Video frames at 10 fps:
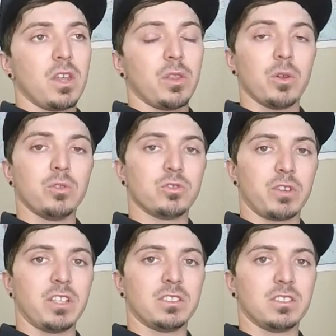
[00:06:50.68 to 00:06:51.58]
those
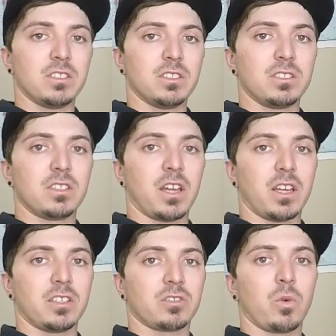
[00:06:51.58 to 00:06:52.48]
races
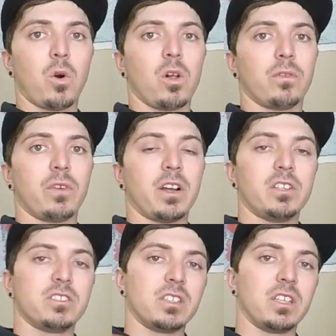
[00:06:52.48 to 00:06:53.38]
as
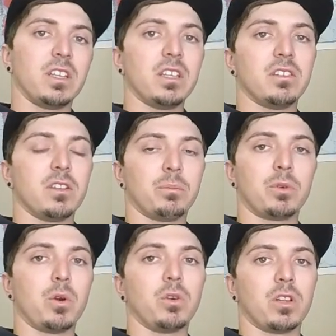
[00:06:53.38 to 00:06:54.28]
qualifiers to get into the
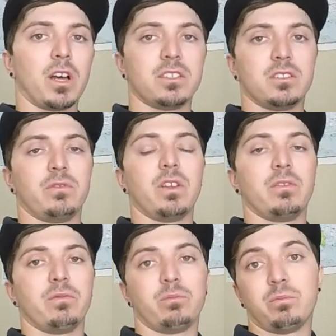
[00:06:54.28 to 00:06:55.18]
pro class
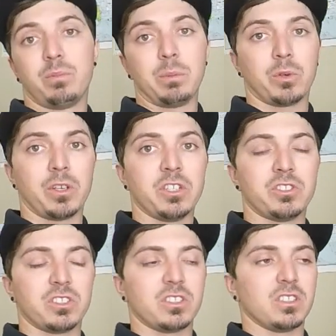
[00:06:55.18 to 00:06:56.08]
if people are
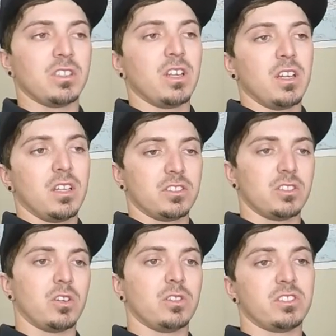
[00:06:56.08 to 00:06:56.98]
interested.
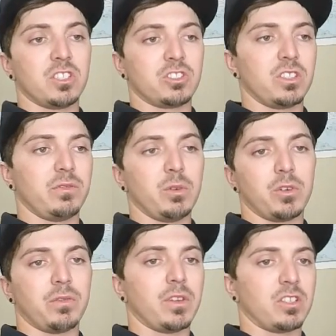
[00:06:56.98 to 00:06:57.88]
So essentially, if you were
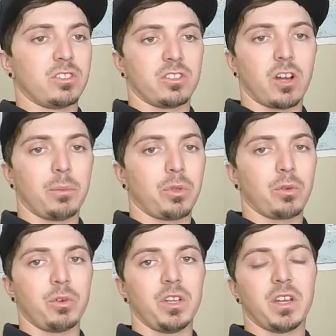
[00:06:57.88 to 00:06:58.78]
to finish the top
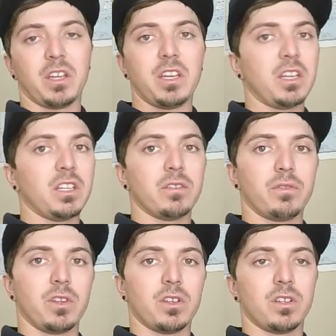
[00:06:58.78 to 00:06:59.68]
3 at any
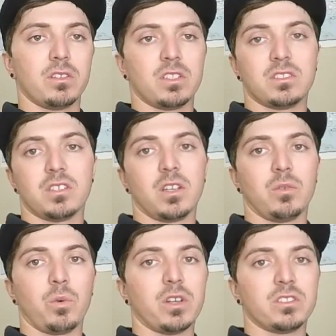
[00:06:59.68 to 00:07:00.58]
of the, let's say,
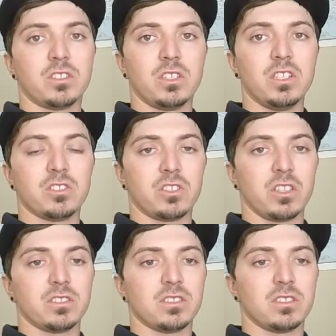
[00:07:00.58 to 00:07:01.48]
West or East
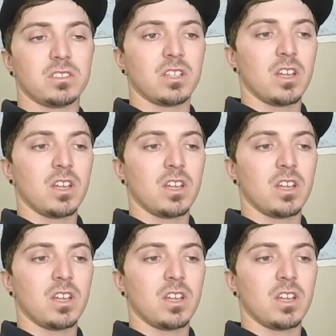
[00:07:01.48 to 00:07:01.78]
races,